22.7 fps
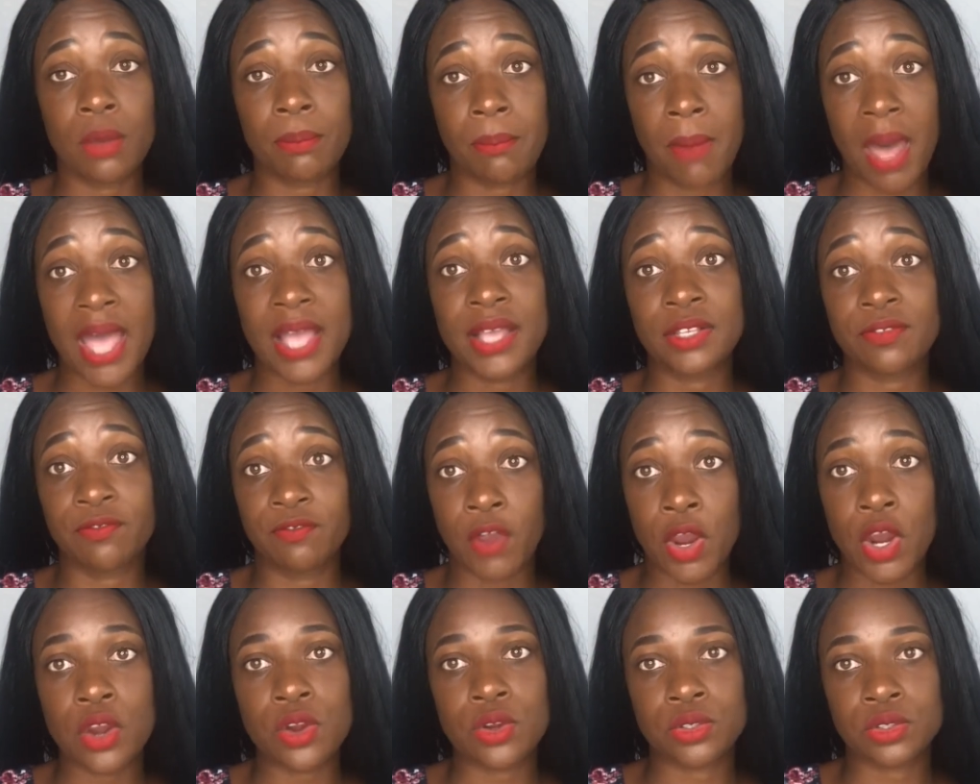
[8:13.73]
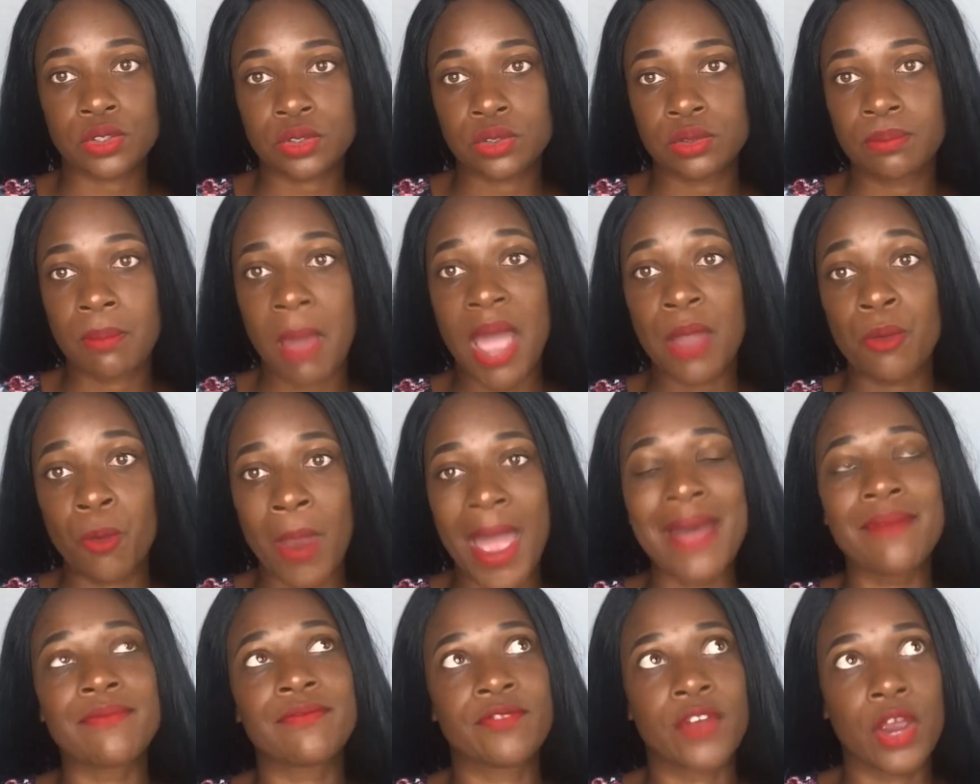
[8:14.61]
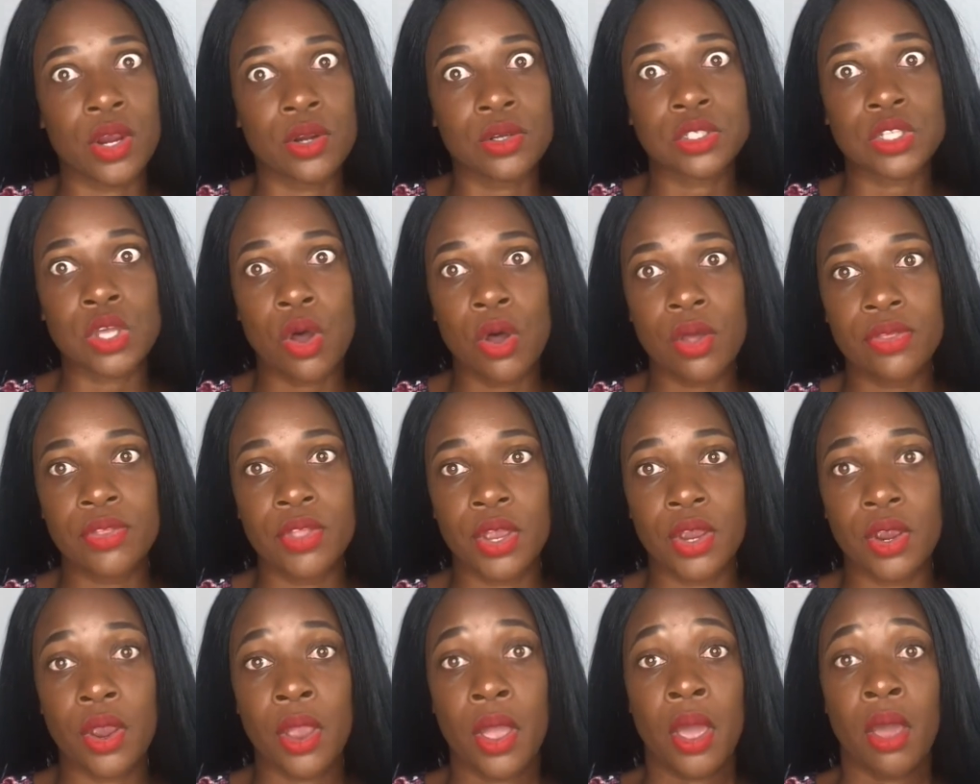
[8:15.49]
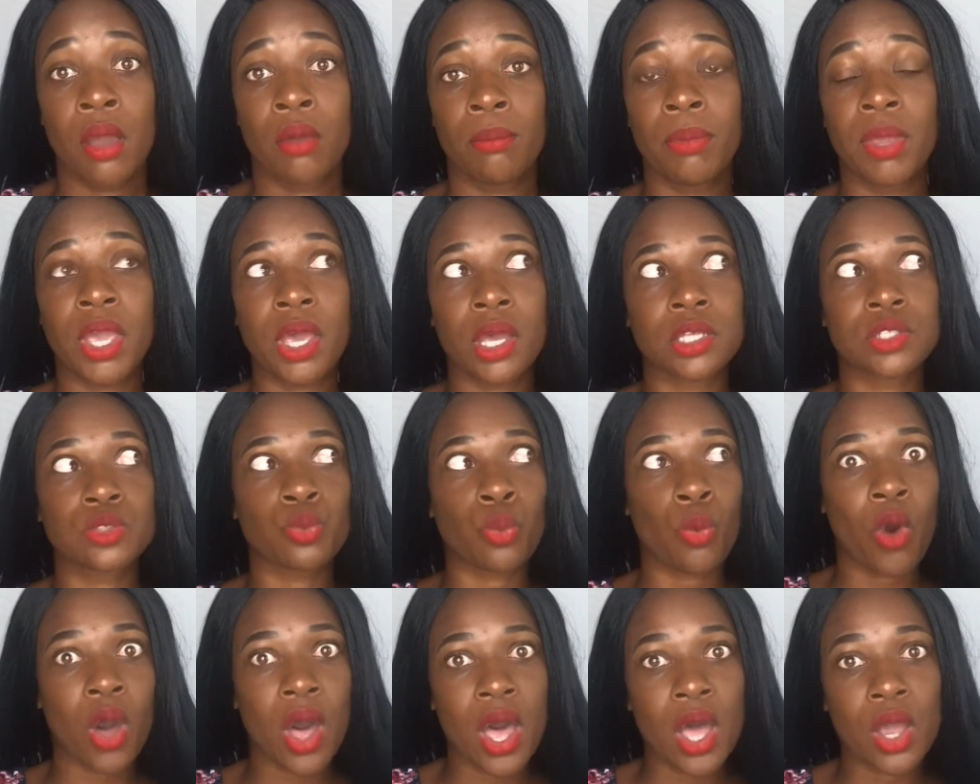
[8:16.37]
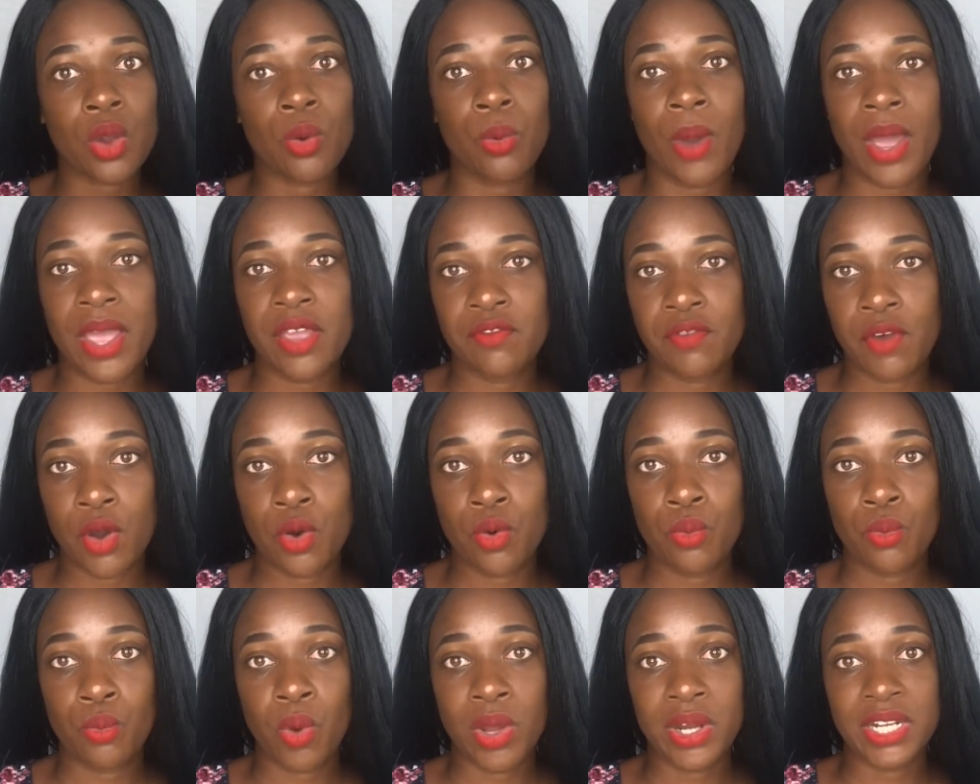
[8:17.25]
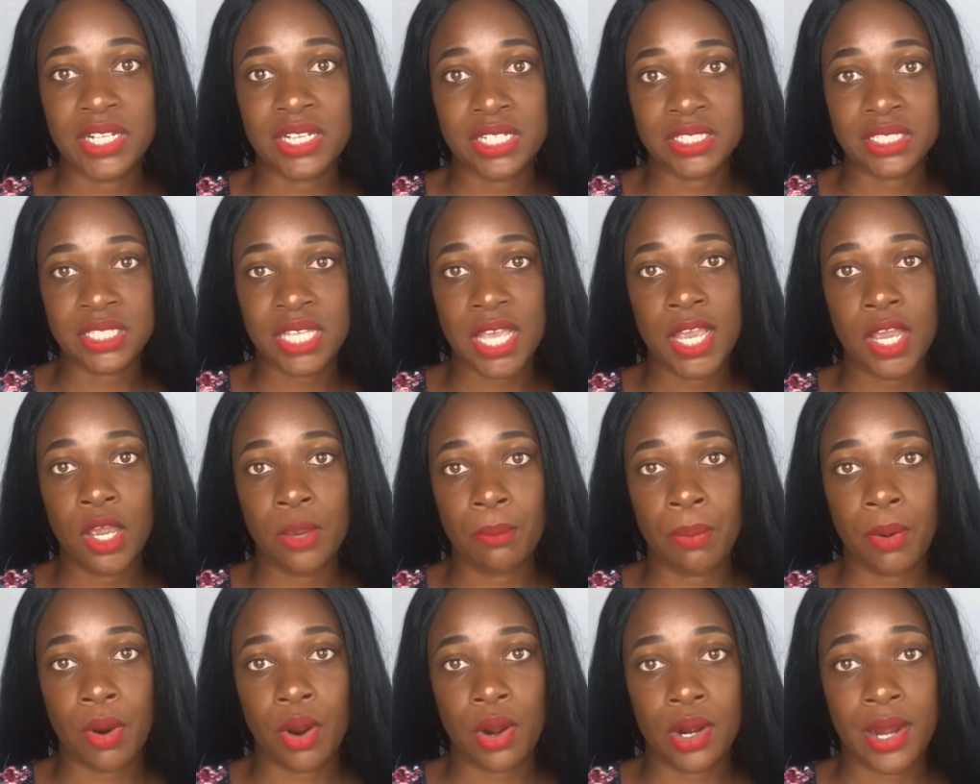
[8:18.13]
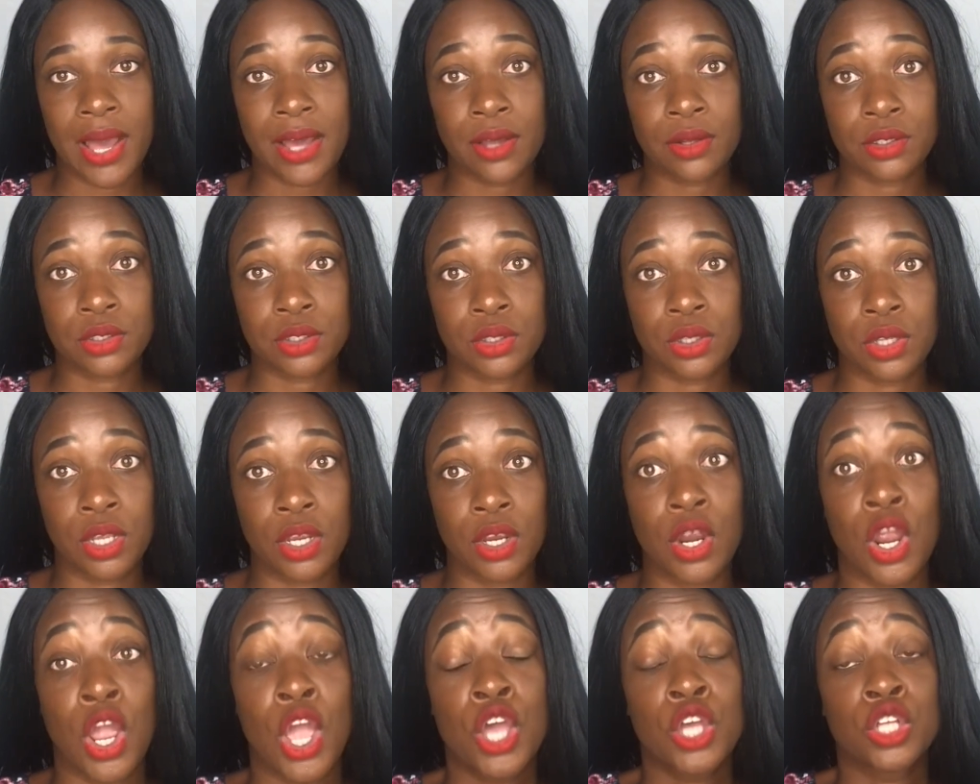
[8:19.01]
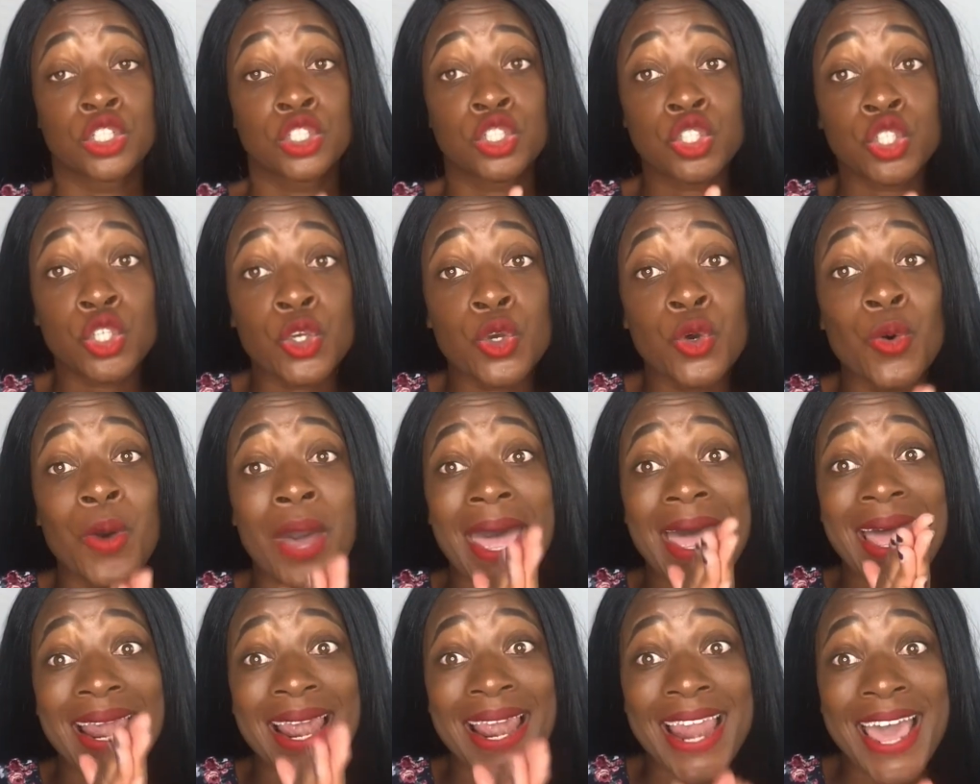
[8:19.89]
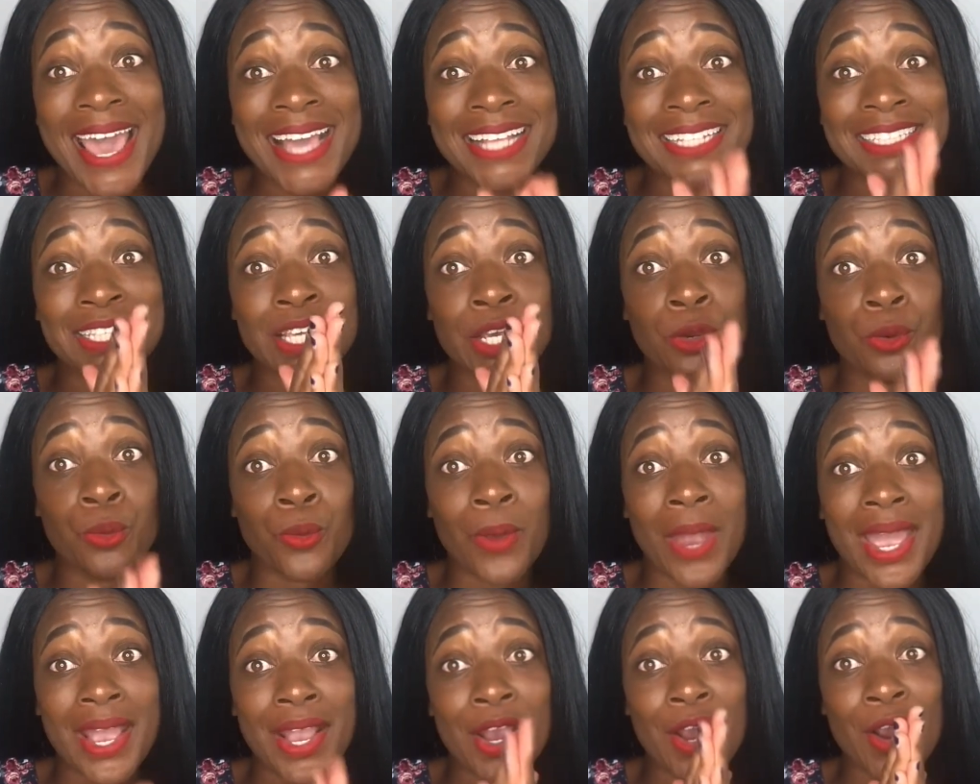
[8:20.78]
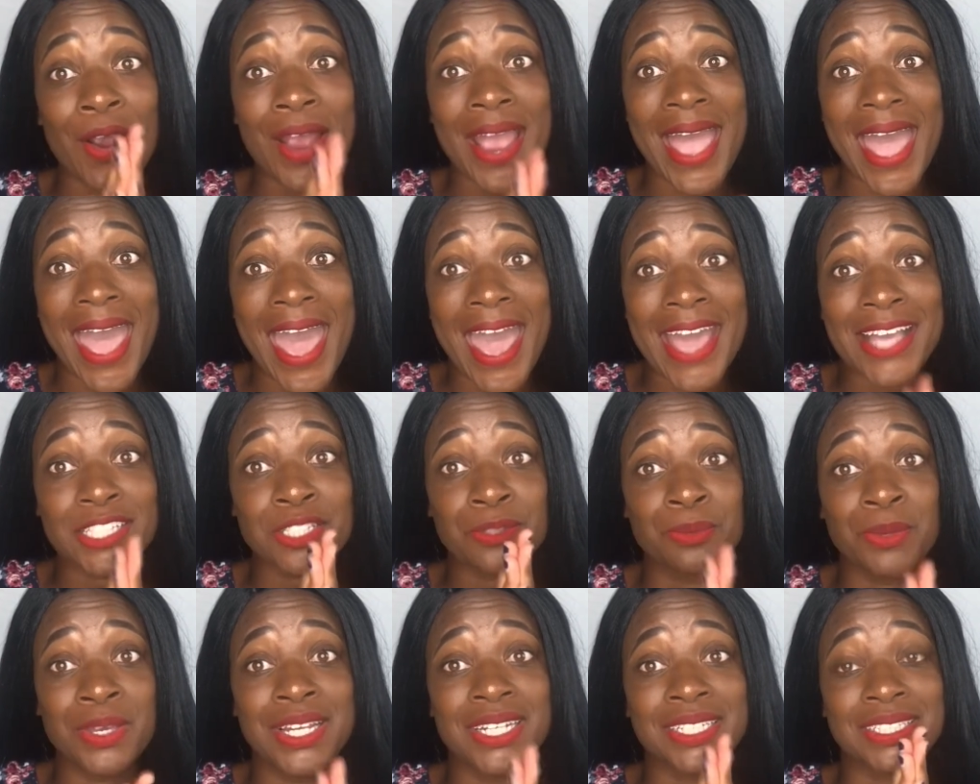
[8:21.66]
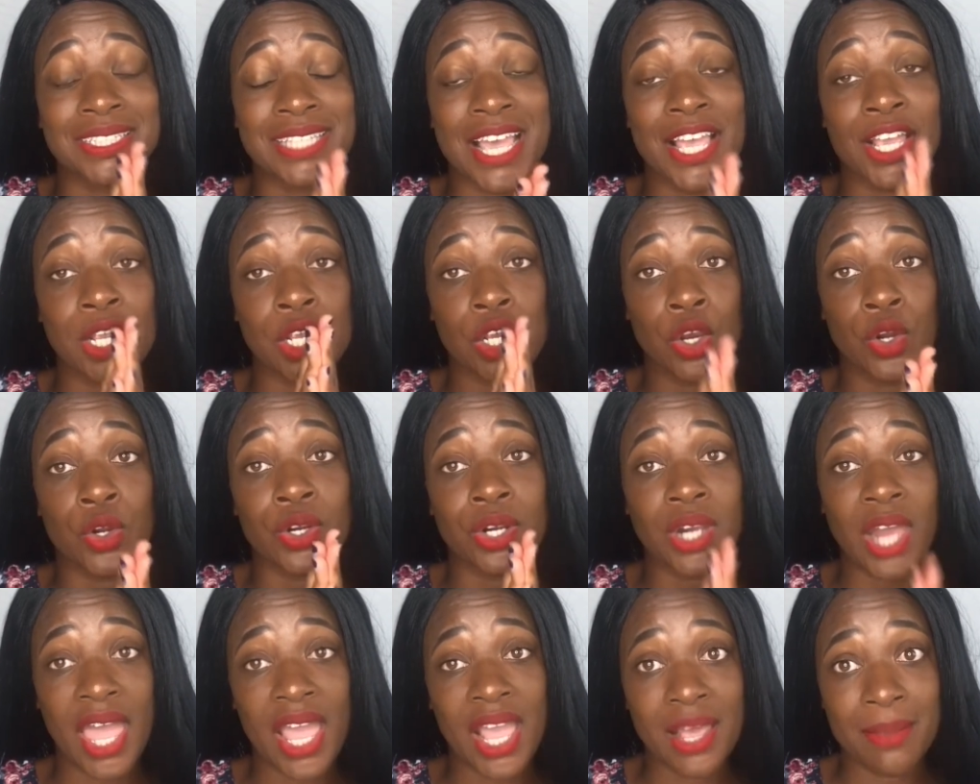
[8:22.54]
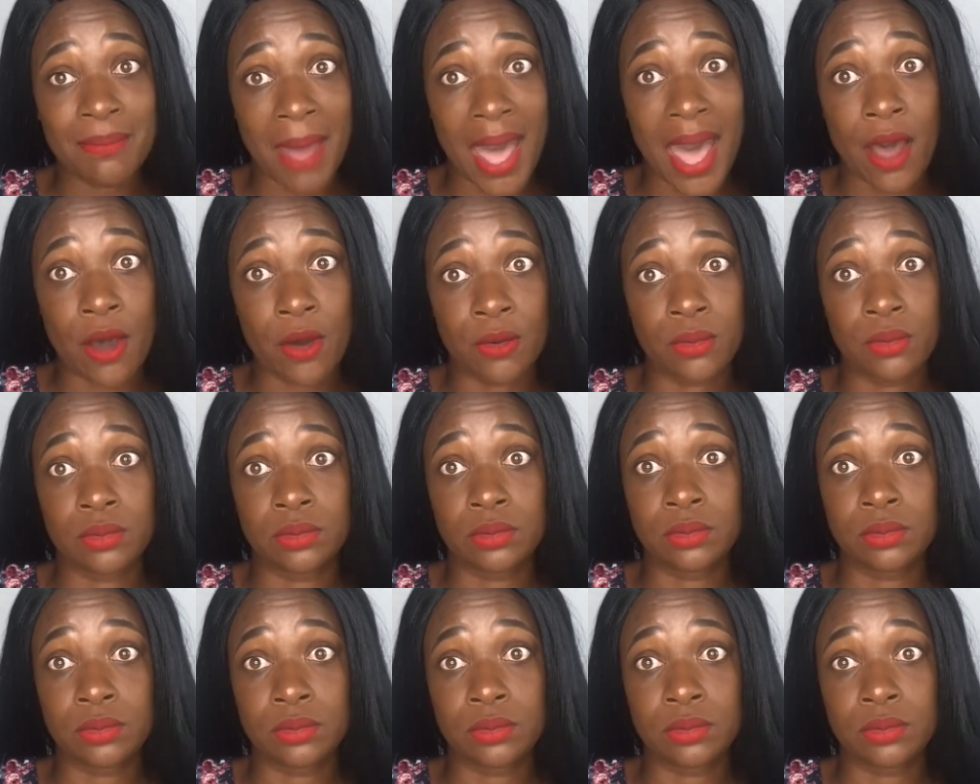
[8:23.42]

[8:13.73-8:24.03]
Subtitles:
my verse, my rap verse on there because one, Quavo wanted the singing part out there. Two, Atlantic Record asked me to take your name out.